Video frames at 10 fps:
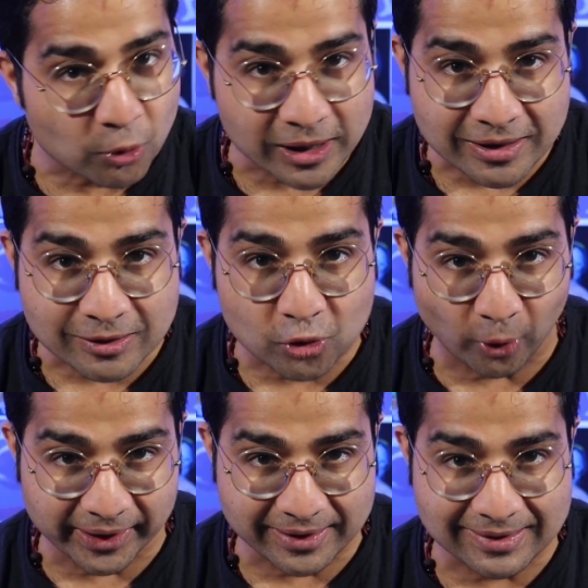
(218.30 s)
12
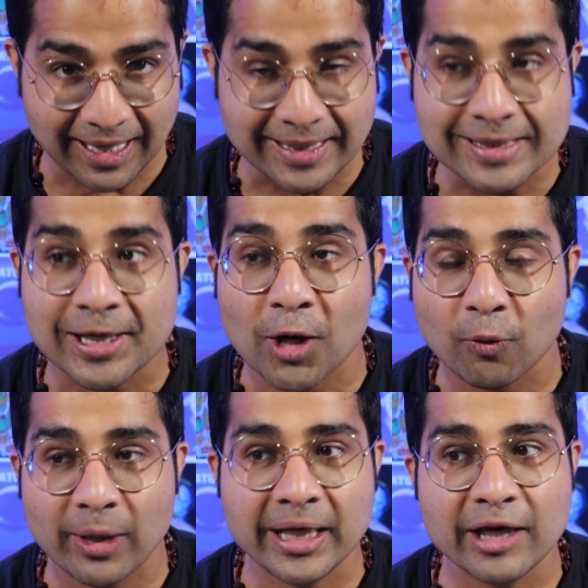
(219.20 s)
zodiac signs
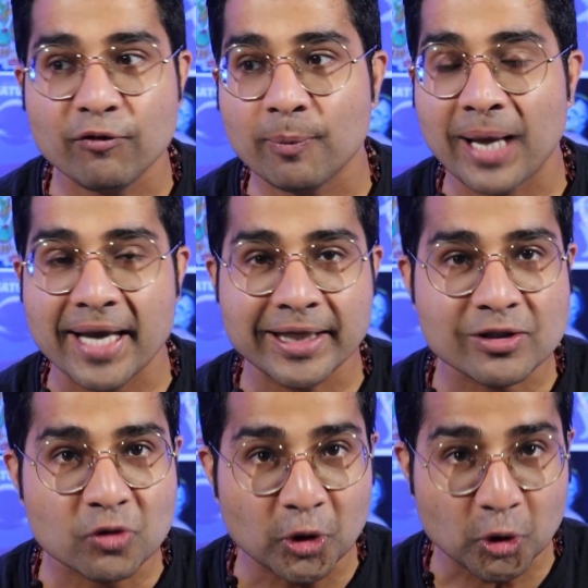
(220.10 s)
where if a planet
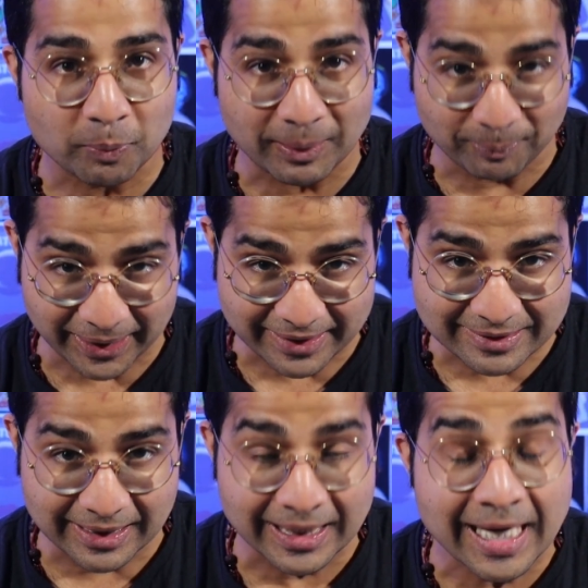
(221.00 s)
is going to be
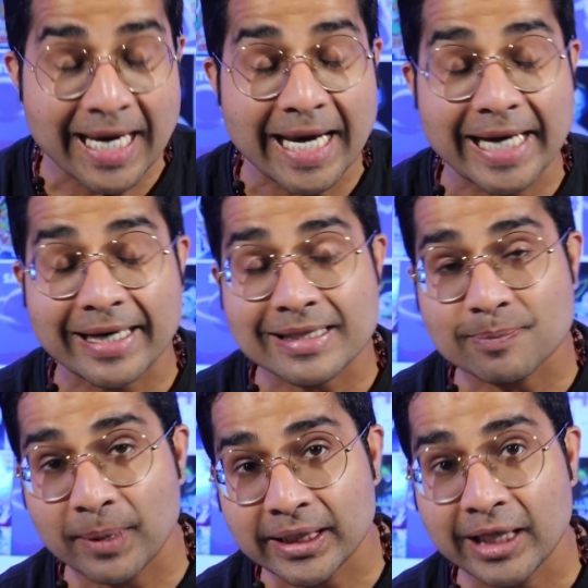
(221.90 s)
placed in,
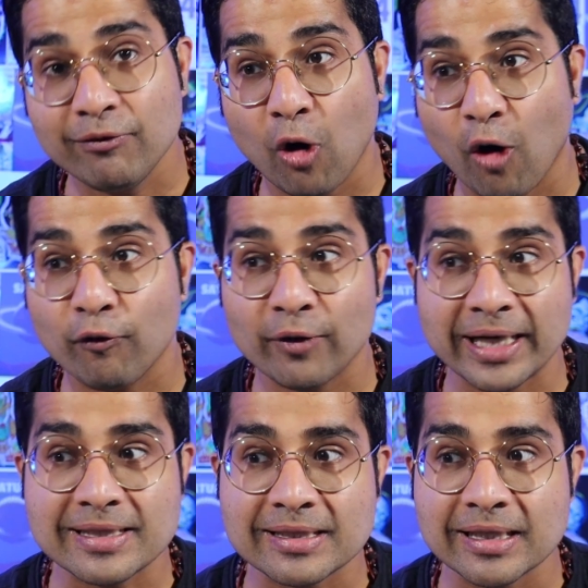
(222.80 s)
irrespective of
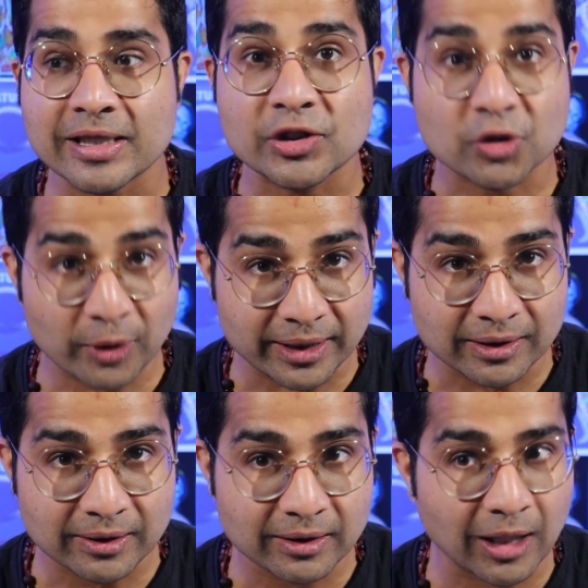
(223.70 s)
its
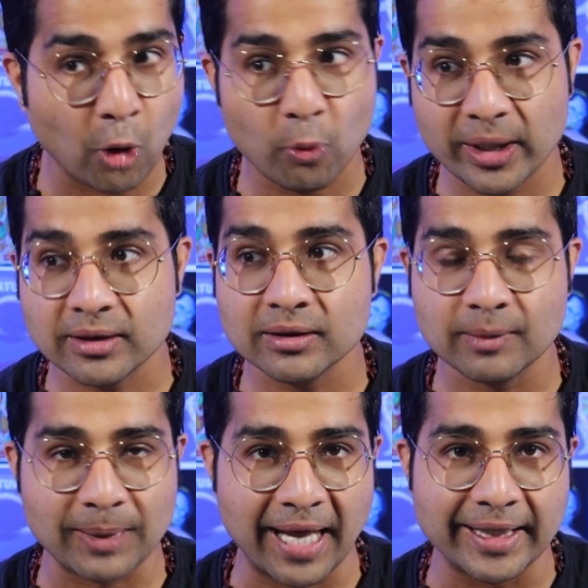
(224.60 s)
strength, now whether the
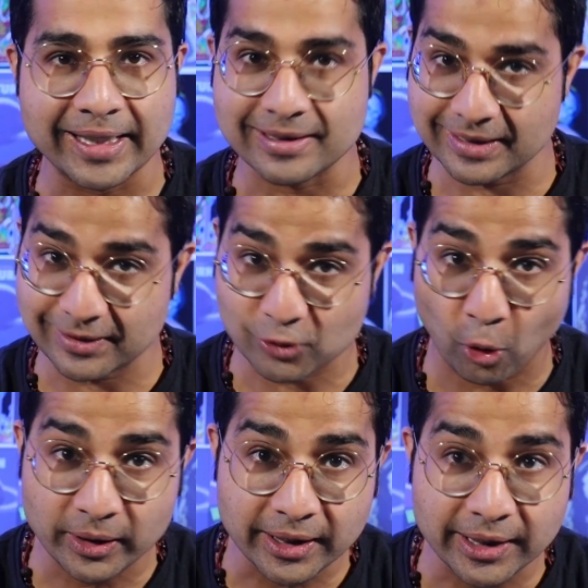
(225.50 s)
planet is
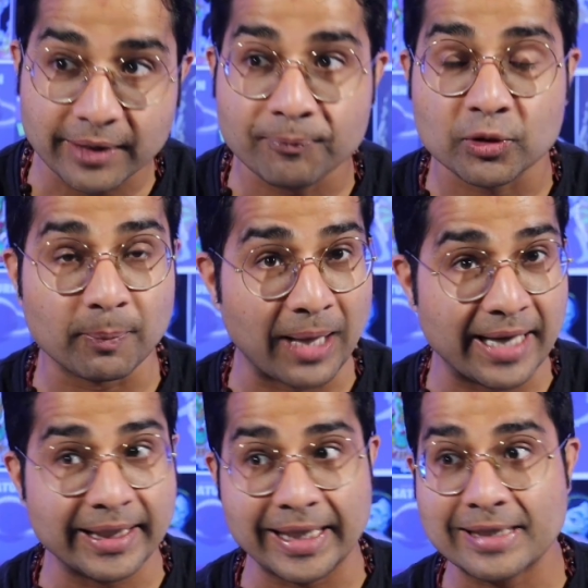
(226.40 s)
exalted, the
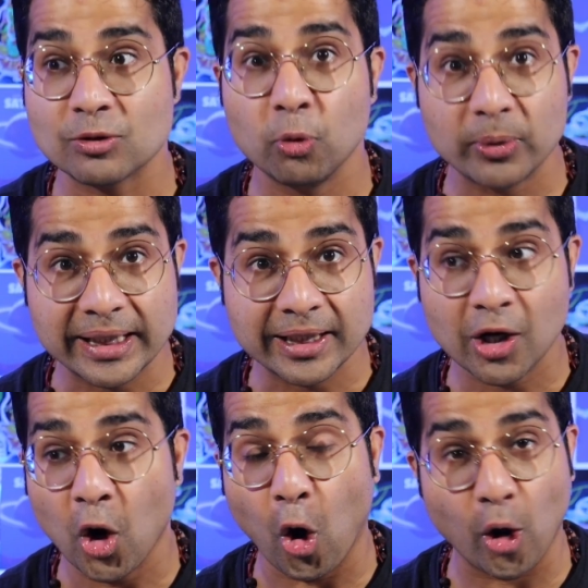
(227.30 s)
planet is weak
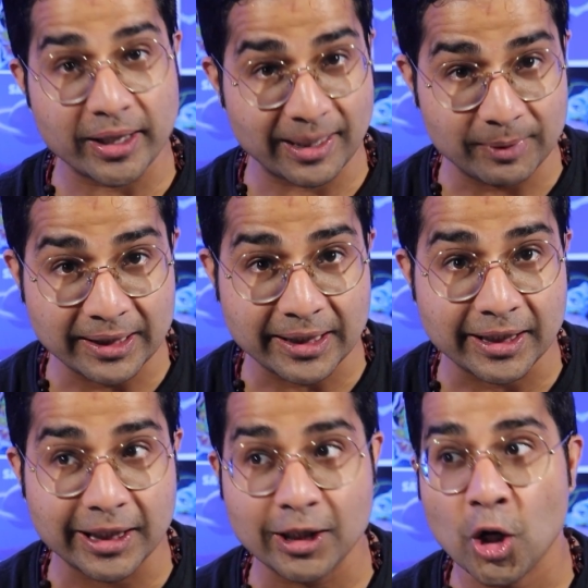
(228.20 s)
or
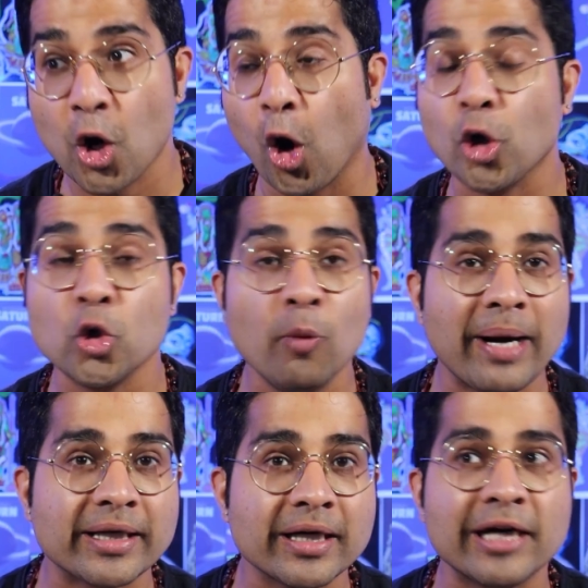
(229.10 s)
debilitated, or no
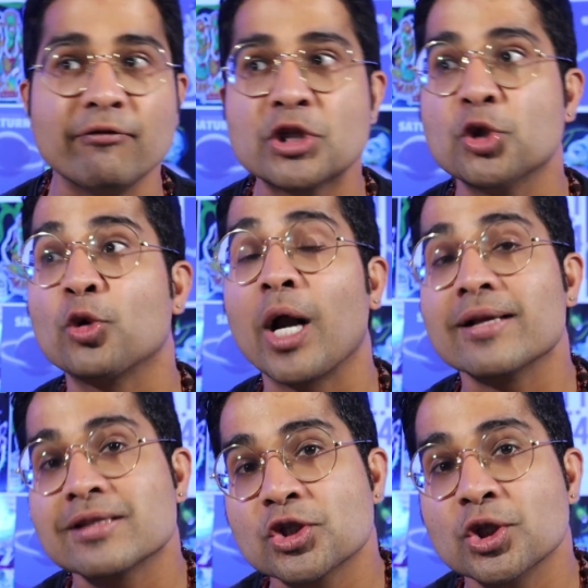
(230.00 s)
matter in which
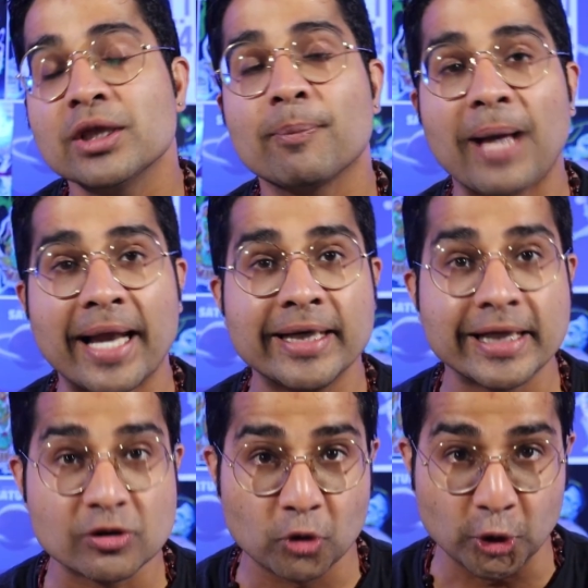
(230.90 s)
transition the planet
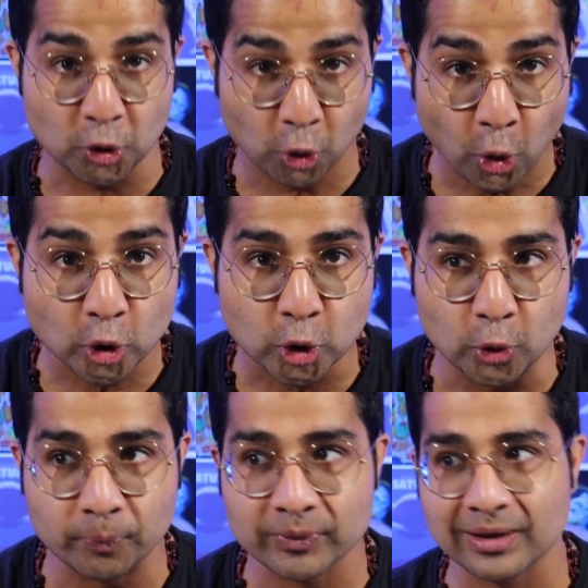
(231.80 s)
is going to go
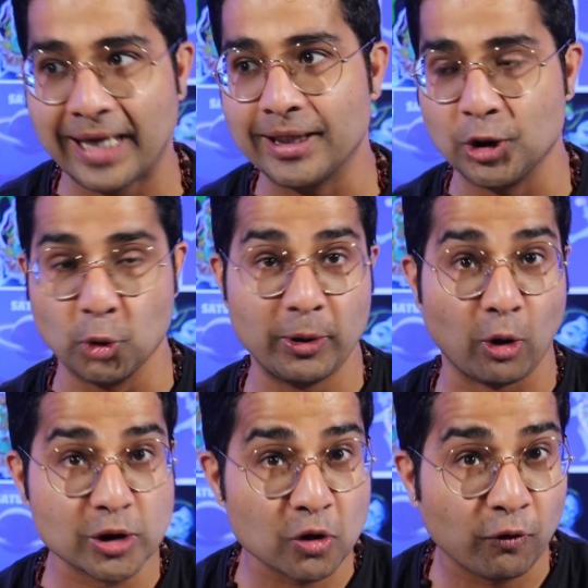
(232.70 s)
through, like you will
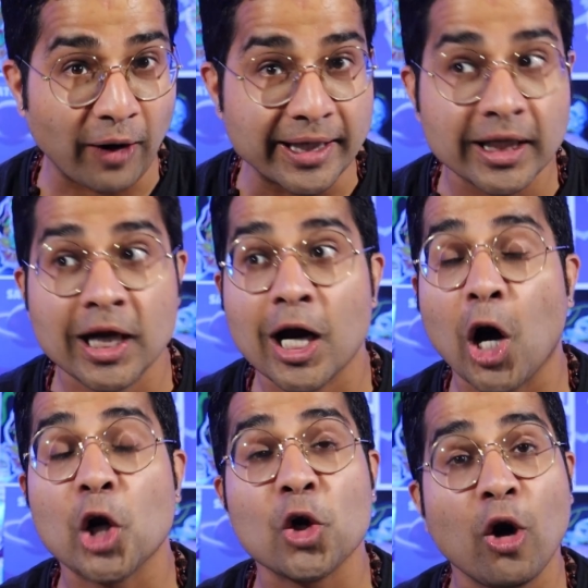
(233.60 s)
also find
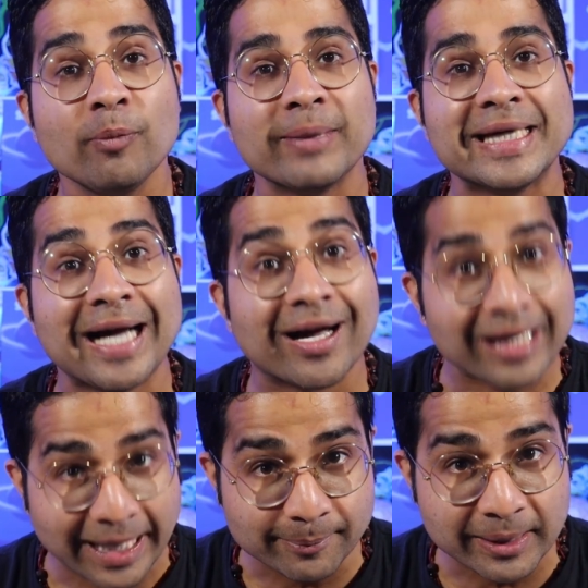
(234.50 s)
a lot many
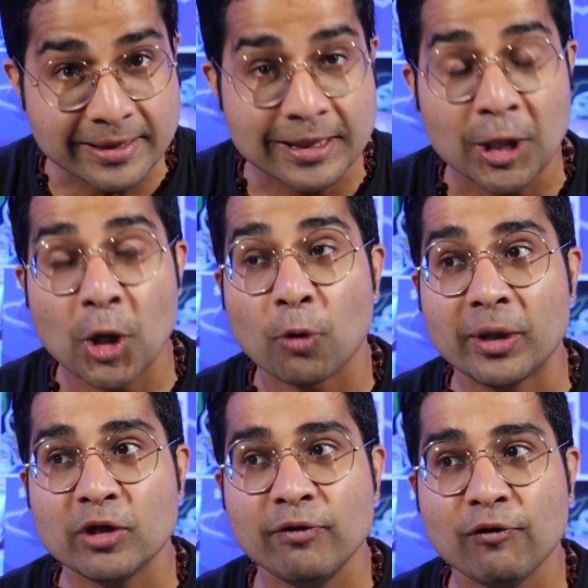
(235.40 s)
alignments
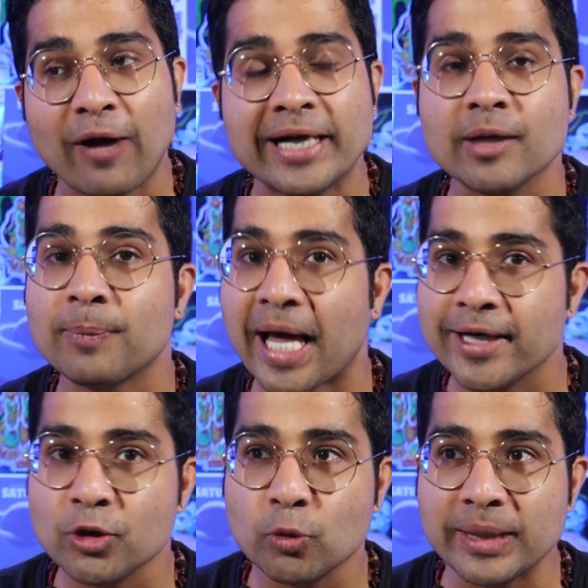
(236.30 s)
where you will find the
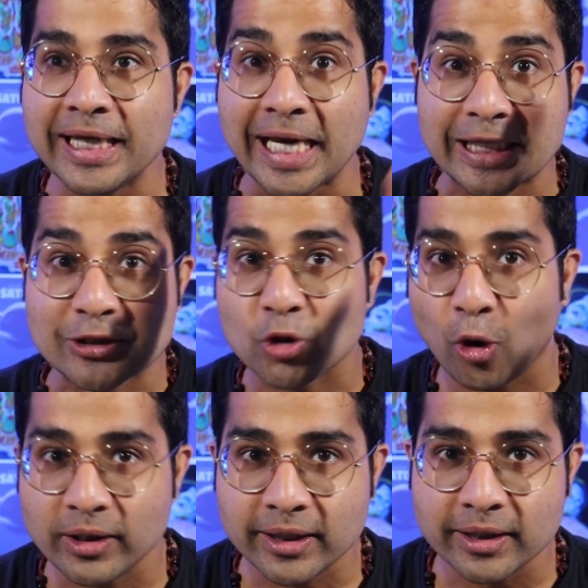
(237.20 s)
planet to be
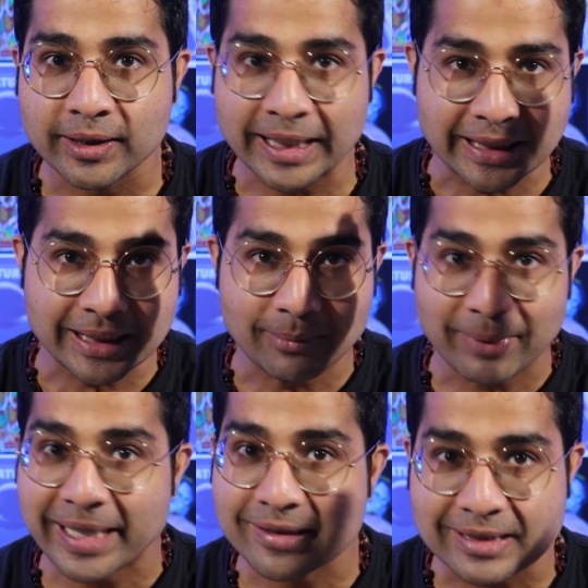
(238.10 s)
exalted in the
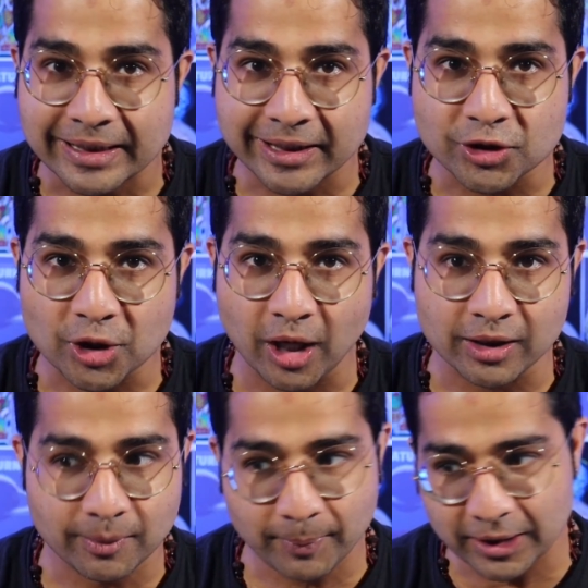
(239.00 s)
main ascendant chart,
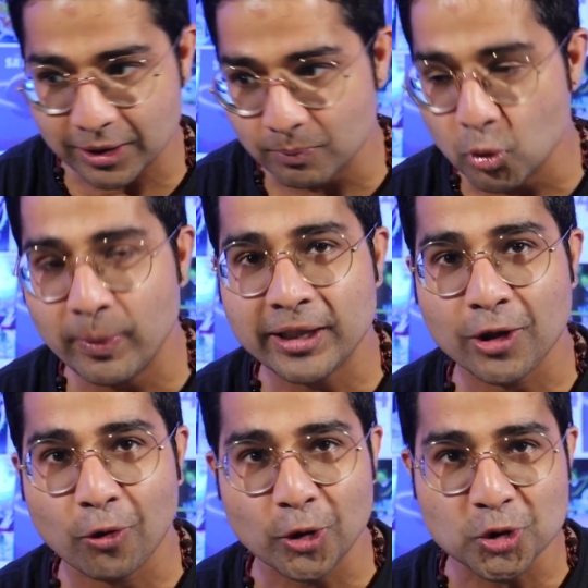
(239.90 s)
but the moment
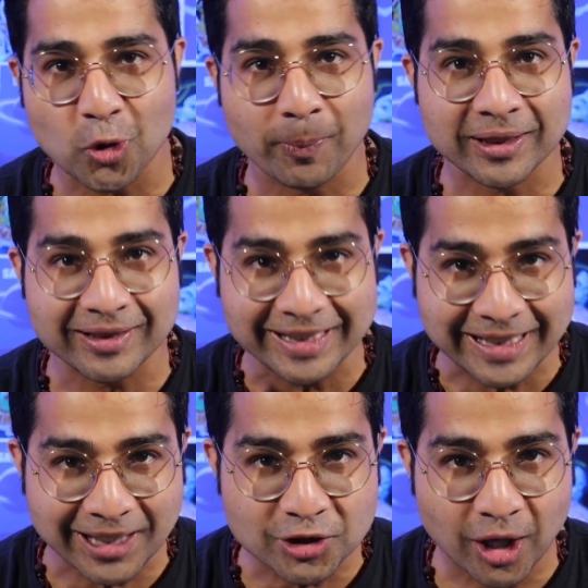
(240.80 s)
you are going to open the
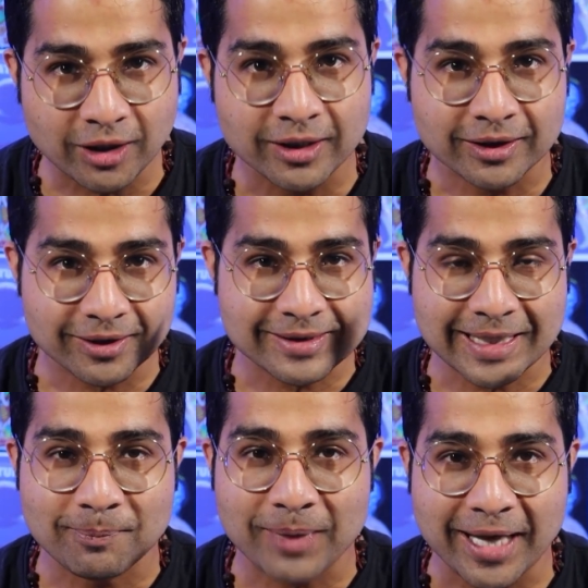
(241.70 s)
D9 chart, the
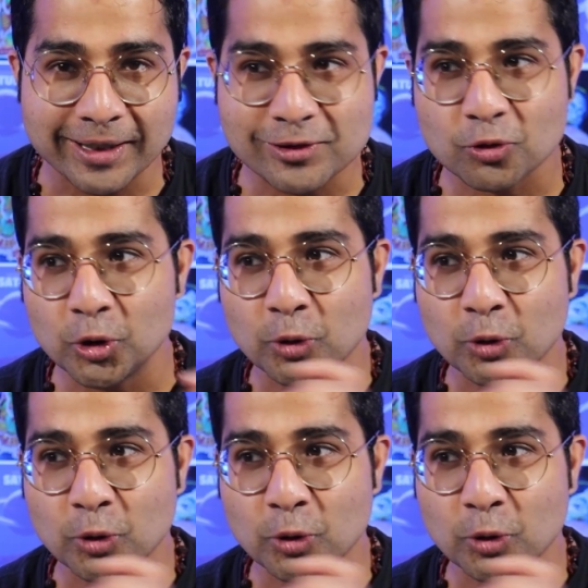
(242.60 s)
same planet is going